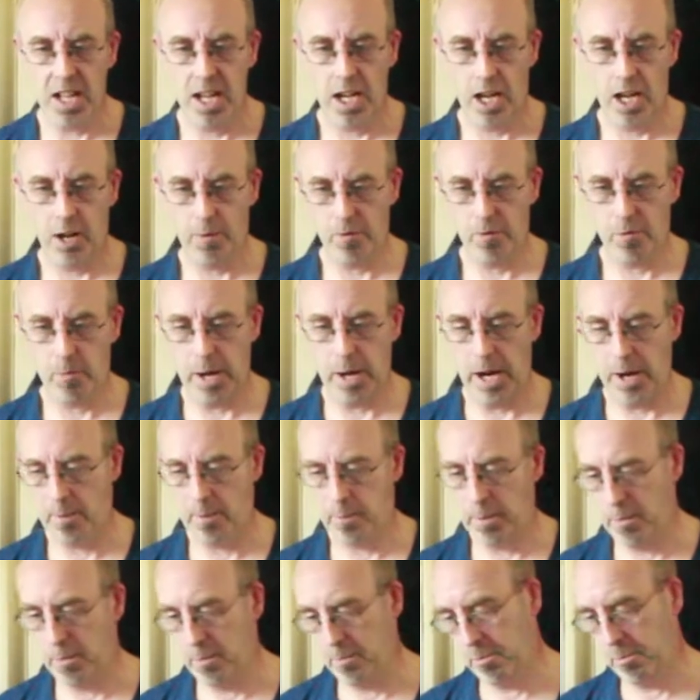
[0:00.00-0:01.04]
I've
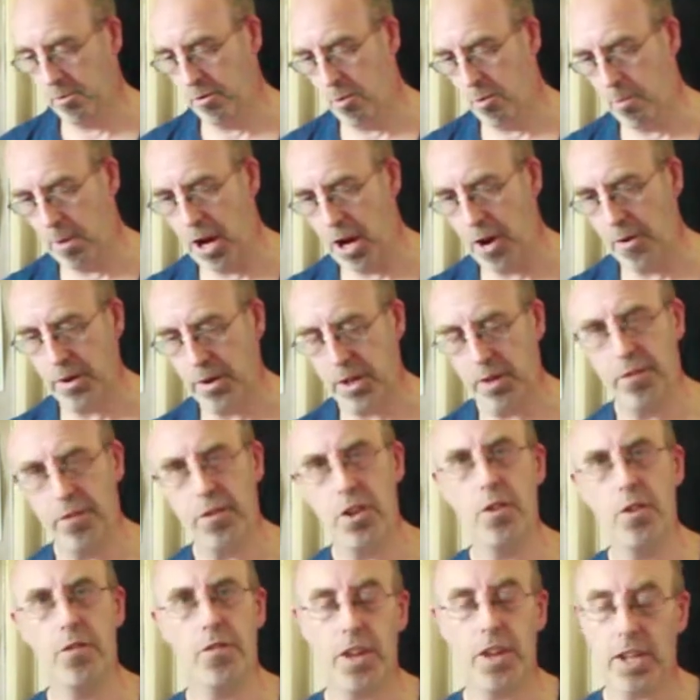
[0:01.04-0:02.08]
been repairing a
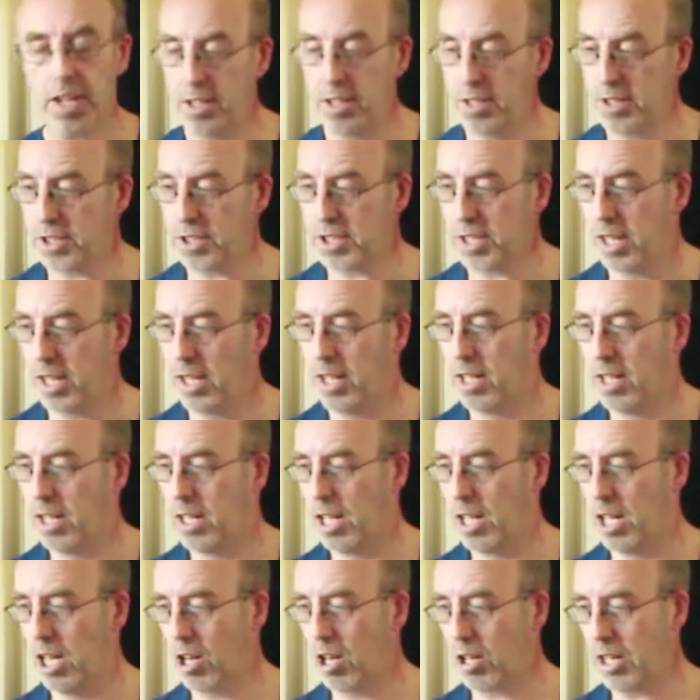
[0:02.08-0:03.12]
few figures,
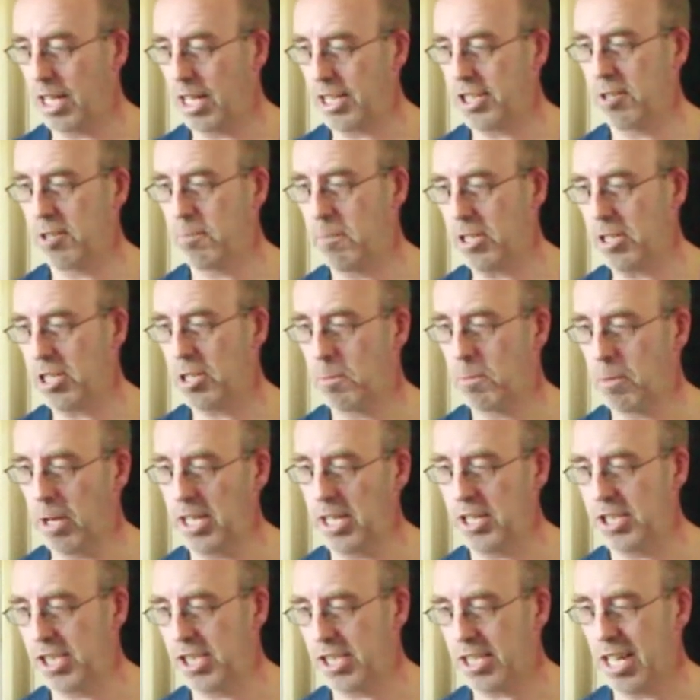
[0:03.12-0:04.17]
collecting bits and
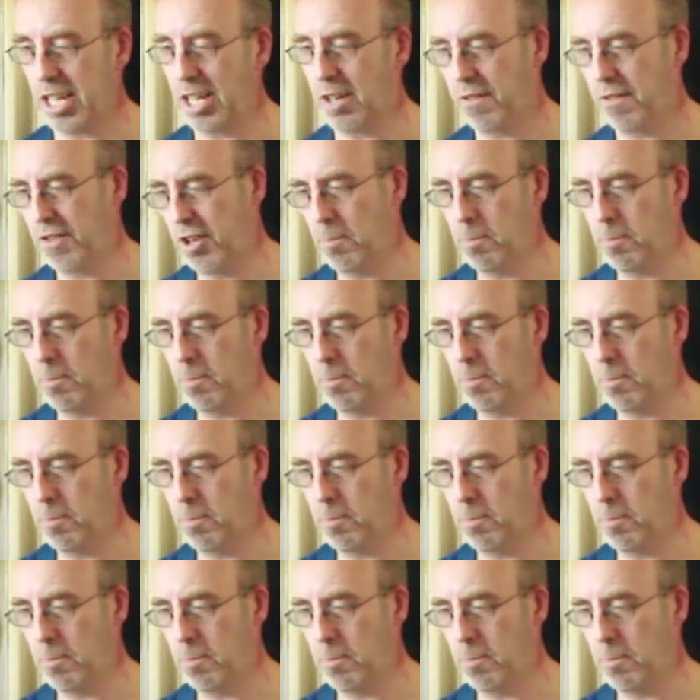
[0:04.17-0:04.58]
pieces, getting a few